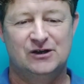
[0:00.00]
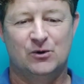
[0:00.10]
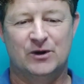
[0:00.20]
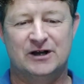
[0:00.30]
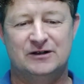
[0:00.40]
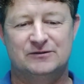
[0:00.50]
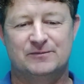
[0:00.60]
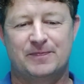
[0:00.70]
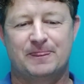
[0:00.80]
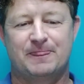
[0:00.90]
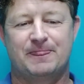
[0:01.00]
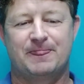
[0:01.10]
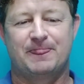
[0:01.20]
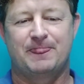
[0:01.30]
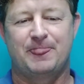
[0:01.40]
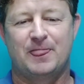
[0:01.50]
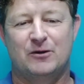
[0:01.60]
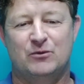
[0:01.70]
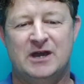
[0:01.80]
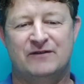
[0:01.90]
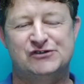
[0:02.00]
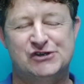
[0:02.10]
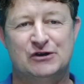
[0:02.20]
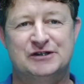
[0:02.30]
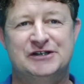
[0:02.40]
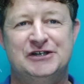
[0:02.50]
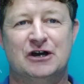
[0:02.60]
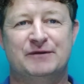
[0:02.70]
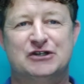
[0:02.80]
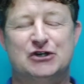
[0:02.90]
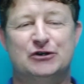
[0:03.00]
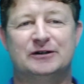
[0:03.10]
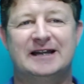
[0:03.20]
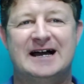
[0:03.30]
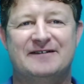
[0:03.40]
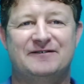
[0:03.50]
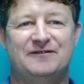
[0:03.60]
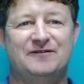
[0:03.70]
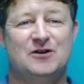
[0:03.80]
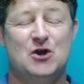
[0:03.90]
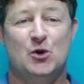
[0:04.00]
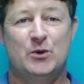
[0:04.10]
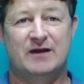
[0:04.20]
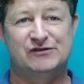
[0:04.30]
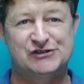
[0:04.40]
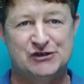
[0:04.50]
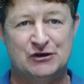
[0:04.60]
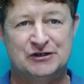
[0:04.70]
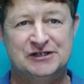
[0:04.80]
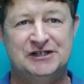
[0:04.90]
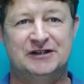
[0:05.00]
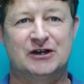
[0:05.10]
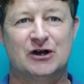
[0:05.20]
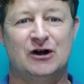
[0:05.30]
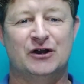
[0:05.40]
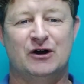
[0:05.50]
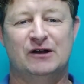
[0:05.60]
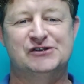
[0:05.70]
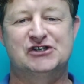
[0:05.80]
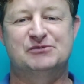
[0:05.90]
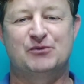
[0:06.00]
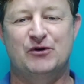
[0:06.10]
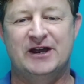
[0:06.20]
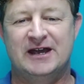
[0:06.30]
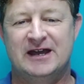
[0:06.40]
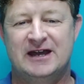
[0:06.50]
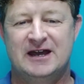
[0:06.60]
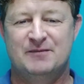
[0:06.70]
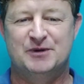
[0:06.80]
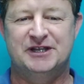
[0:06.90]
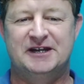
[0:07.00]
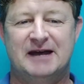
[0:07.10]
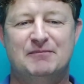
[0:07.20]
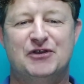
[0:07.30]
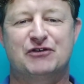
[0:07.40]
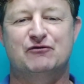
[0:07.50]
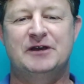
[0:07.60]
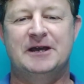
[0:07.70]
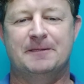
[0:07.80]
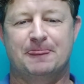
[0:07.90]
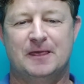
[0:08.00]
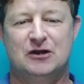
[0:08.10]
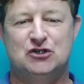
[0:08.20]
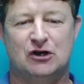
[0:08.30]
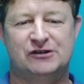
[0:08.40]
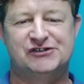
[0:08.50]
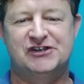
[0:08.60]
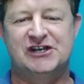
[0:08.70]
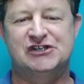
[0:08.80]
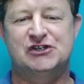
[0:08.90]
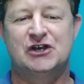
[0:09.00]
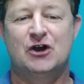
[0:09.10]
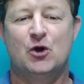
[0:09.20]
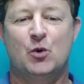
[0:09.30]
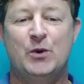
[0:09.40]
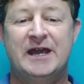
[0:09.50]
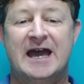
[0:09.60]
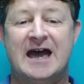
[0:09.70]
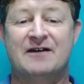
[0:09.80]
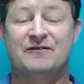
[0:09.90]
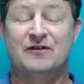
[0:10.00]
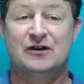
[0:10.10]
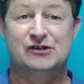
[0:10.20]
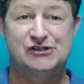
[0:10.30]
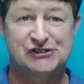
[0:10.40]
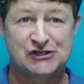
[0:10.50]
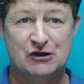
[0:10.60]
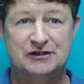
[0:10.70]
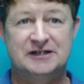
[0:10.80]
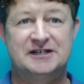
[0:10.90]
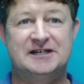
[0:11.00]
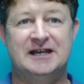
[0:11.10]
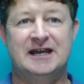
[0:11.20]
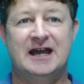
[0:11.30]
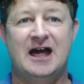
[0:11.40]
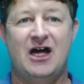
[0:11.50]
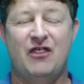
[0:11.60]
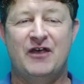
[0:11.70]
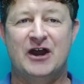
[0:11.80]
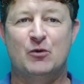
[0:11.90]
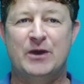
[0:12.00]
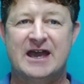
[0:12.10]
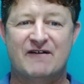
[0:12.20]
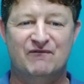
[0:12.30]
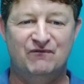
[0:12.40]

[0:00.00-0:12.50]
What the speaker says: Well, we have certainty of eternal life. We have certainty that God answers prayer. But then number three, John says we have certainty that we have